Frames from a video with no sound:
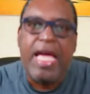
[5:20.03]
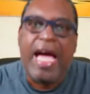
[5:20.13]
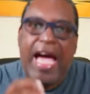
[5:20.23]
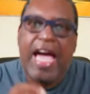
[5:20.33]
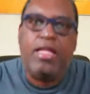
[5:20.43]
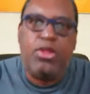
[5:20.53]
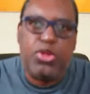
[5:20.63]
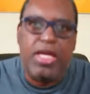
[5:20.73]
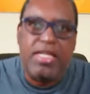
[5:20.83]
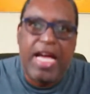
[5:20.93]
I
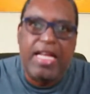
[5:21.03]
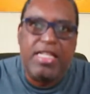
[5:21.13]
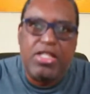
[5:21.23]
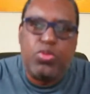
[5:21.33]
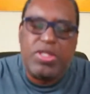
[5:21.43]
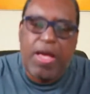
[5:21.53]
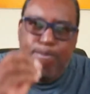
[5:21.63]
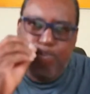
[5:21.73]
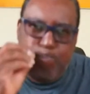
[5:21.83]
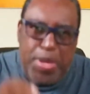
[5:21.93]
think that this was
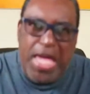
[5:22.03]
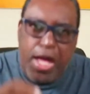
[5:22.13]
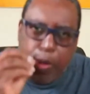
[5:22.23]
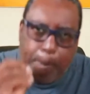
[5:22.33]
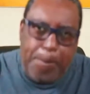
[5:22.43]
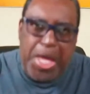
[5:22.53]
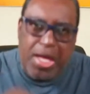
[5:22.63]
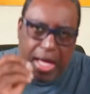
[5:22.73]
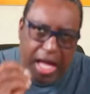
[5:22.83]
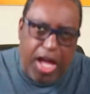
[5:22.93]
a big,
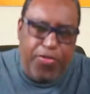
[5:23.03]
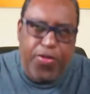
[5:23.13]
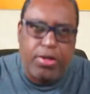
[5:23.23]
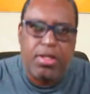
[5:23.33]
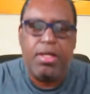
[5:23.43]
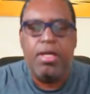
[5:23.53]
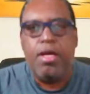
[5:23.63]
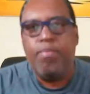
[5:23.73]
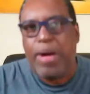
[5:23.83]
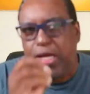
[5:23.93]
big effort
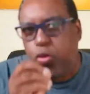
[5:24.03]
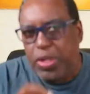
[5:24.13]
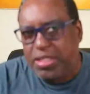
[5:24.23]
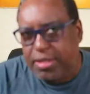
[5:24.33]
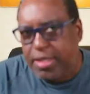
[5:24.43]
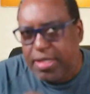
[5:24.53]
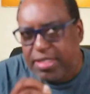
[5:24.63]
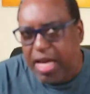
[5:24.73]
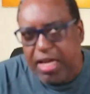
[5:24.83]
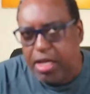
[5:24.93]
by the West
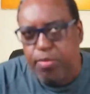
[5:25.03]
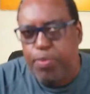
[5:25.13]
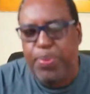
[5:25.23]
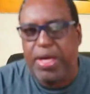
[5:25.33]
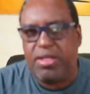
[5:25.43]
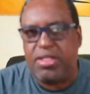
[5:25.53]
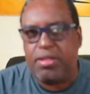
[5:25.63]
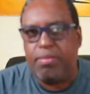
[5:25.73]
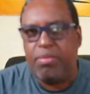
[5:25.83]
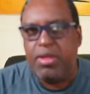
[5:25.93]
Indies Academy players.
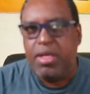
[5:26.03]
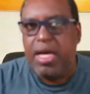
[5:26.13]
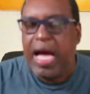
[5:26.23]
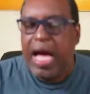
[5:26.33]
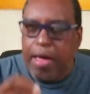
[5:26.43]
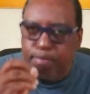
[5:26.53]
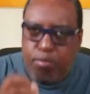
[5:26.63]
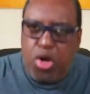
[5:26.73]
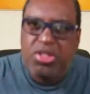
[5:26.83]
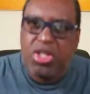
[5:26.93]
I
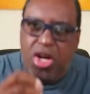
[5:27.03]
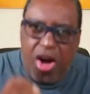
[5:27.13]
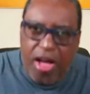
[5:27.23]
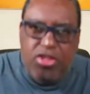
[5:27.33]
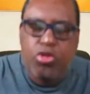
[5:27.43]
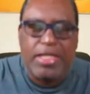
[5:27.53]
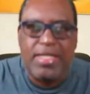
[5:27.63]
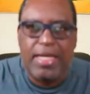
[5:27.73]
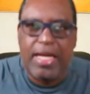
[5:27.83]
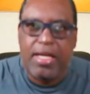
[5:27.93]
must
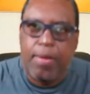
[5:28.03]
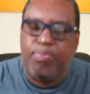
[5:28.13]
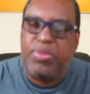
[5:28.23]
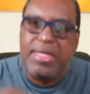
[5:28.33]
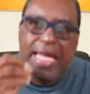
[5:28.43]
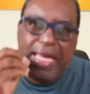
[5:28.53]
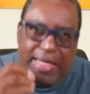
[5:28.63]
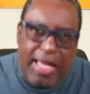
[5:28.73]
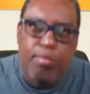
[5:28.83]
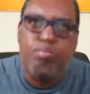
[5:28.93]
congratulate them. They
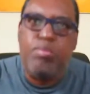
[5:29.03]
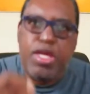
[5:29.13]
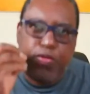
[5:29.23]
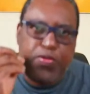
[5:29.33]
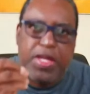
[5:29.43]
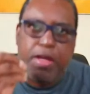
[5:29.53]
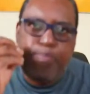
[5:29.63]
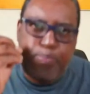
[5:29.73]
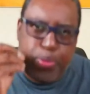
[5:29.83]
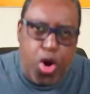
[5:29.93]
let me feel
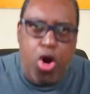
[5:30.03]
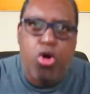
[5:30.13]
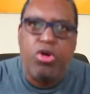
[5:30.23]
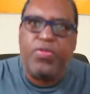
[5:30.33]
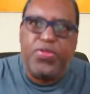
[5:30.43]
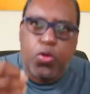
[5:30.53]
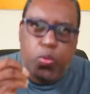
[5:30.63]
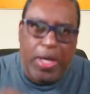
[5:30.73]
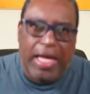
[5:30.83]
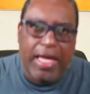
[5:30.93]
proud of the
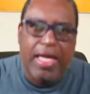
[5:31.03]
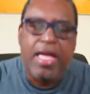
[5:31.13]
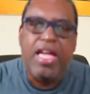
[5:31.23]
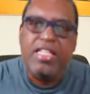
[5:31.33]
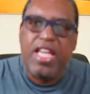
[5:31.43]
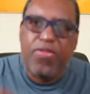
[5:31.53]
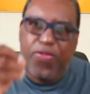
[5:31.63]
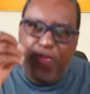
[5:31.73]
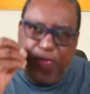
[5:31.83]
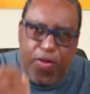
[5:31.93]
way they
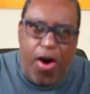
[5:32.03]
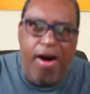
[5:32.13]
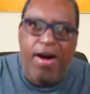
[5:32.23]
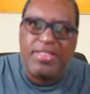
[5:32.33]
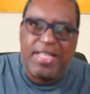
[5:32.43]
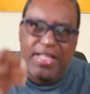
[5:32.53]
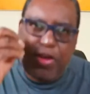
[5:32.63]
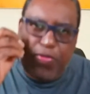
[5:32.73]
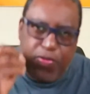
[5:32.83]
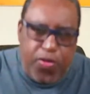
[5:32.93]
fought and they
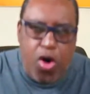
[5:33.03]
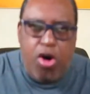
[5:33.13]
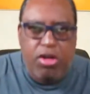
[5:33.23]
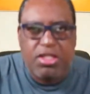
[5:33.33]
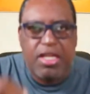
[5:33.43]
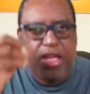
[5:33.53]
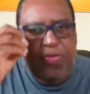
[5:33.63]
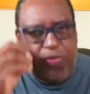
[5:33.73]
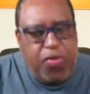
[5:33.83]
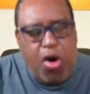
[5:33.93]
fought and they
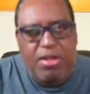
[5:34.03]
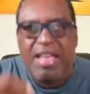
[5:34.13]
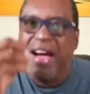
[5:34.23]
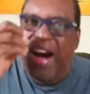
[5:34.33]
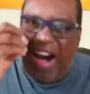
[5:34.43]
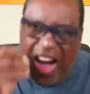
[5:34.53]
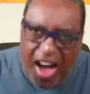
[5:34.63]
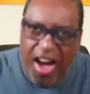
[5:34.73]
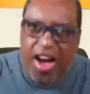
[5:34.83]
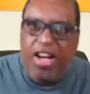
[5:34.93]
fought
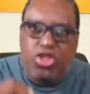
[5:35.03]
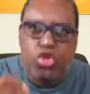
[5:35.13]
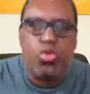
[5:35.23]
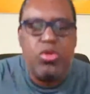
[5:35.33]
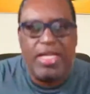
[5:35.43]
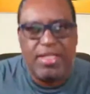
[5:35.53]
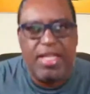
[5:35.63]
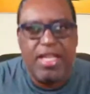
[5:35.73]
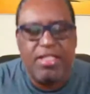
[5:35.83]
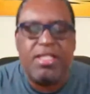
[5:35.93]
hard through that
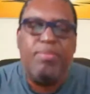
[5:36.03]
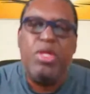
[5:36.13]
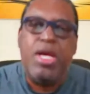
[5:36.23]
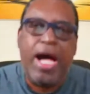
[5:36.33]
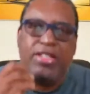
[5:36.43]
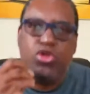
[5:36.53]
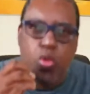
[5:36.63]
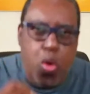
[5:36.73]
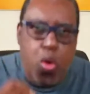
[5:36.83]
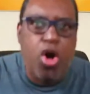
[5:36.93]
innings. And
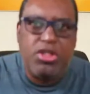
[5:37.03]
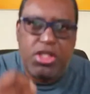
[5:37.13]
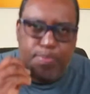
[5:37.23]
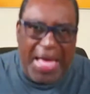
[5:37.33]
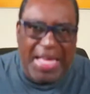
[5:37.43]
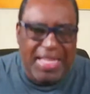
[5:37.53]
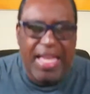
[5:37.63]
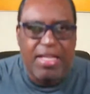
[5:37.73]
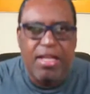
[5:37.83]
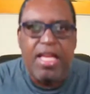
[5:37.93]
towards the back
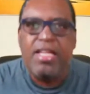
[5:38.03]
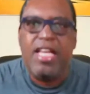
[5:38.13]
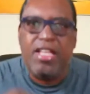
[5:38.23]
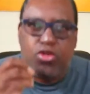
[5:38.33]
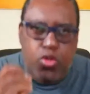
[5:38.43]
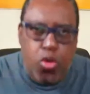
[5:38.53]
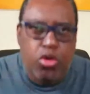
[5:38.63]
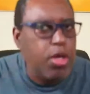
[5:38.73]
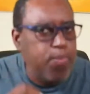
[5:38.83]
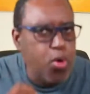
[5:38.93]
end, they took
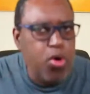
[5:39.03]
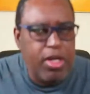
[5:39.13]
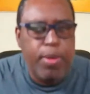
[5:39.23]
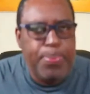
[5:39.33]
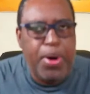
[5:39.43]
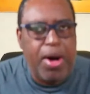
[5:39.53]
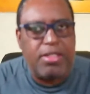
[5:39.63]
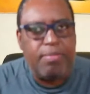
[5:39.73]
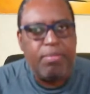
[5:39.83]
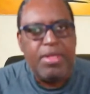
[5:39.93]
the bowling apart
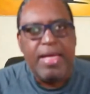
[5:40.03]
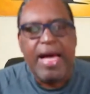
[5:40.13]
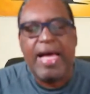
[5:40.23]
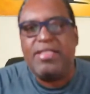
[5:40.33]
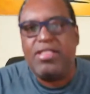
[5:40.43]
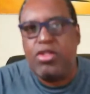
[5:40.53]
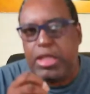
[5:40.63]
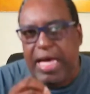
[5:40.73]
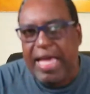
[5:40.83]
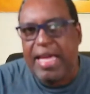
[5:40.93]
as the
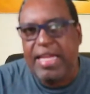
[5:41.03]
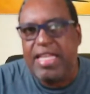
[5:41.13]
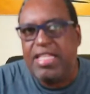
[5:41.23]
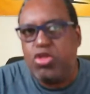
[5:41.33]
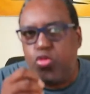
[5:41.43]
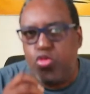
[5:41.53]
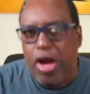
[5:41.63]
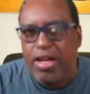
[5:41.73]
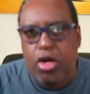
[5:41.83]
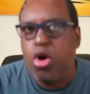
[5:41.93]
Guyanese
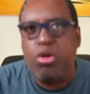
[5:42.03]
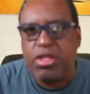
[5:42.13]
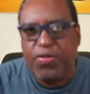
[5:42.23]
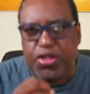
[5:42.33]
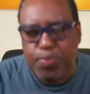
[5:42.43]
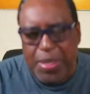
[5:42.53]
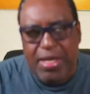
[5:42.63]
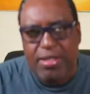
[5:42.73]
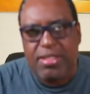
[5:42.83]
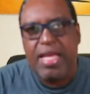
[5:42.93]
ran out of
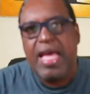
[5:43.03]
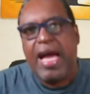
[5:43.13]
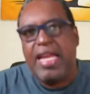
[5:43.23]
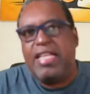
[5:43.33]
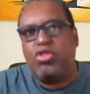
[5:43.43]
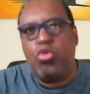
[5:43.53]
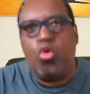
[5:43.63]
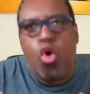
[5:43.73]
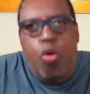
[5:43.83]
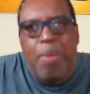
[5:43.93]
spinners and has to
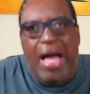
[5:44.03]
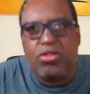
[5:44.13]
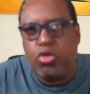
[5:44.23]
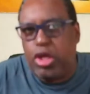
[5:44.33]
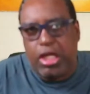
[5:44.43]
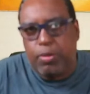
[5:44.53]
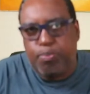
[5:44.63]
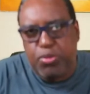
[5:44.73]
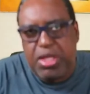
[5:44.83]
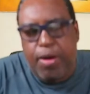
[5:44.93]
go back to
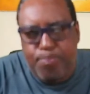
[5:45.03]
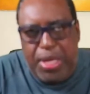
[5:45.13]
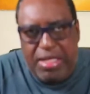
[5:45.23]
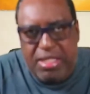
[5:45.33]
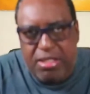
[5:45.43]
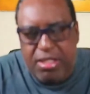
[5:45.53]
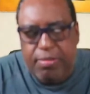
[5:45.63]
their pacers.